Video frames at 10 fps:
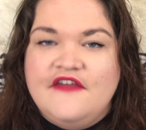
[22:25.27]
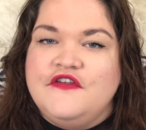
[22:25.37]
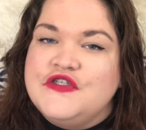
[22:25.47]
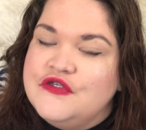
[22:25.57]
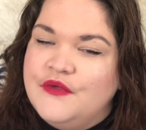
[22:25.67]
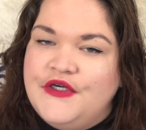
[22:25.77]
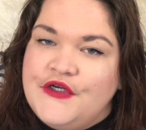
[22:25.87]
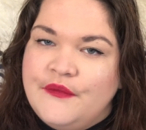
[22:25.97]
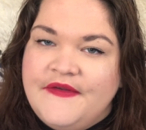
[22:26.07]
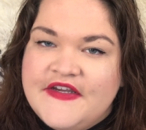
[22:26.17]
If you do want to
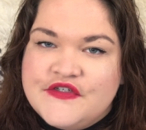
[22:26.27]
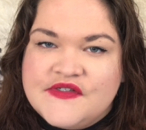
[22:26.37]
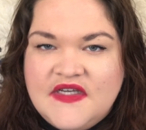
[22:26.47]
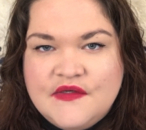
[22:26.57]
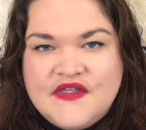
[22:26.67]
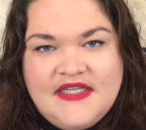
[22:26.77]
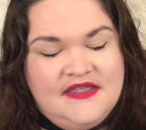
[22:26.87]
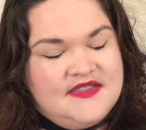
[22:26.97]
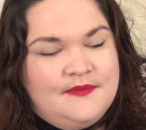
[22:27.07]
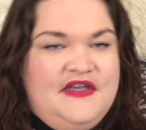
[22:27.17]
know when they do sales like this,